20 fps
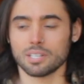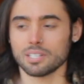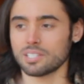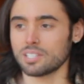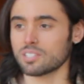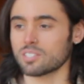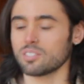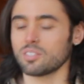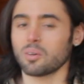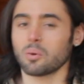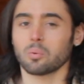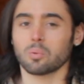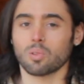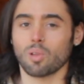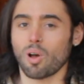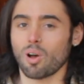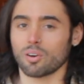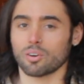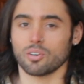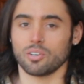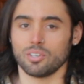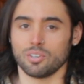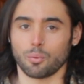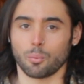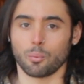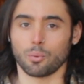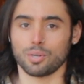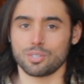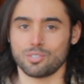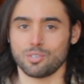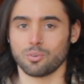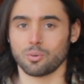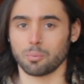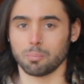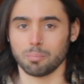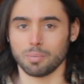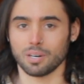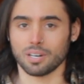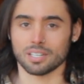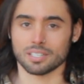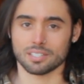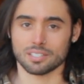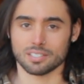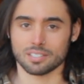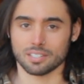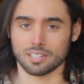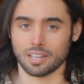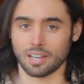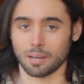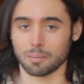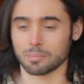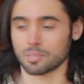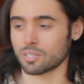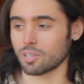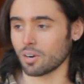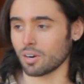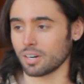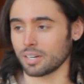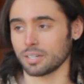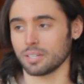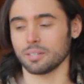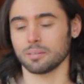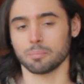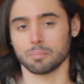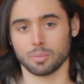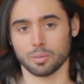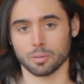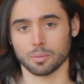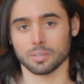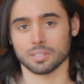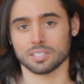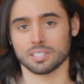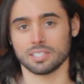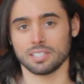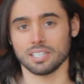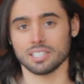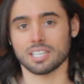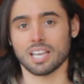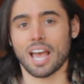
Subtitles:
this is no longer an original bus. I'm sorry, purists. This